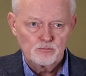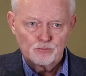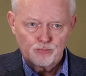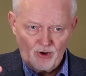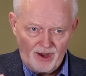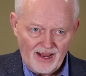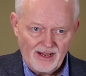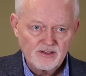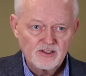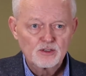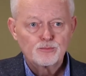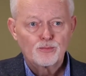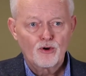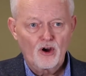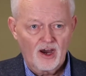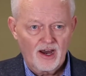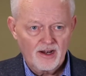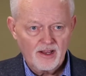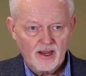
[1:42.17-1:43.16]
branded
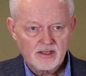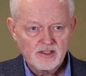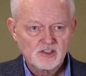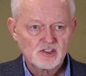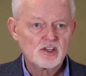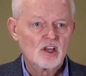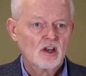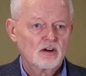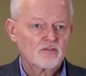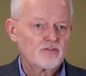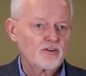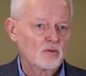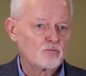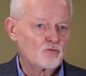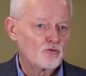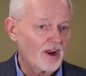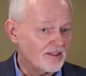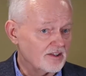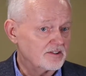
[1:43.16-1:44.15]
products
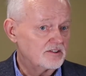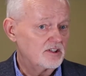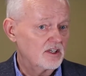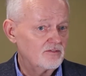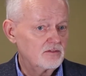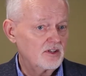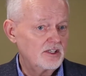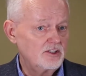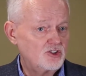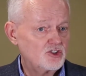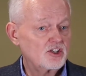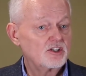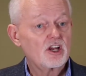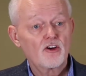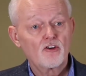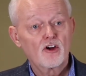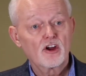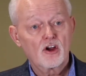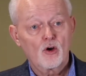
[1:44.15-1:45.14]
from relatively
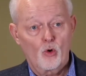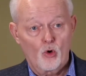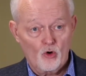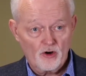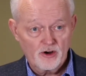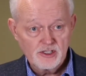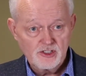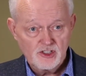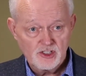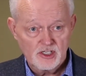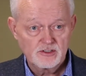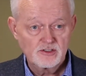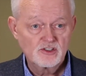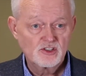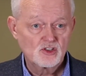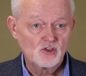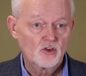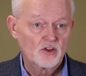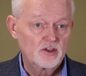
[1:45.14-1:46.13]
generic
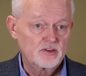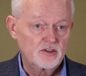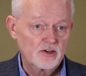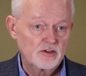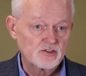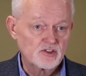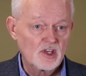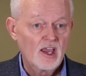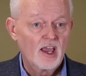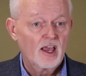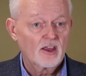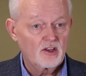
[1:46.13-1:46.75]
origins so that there's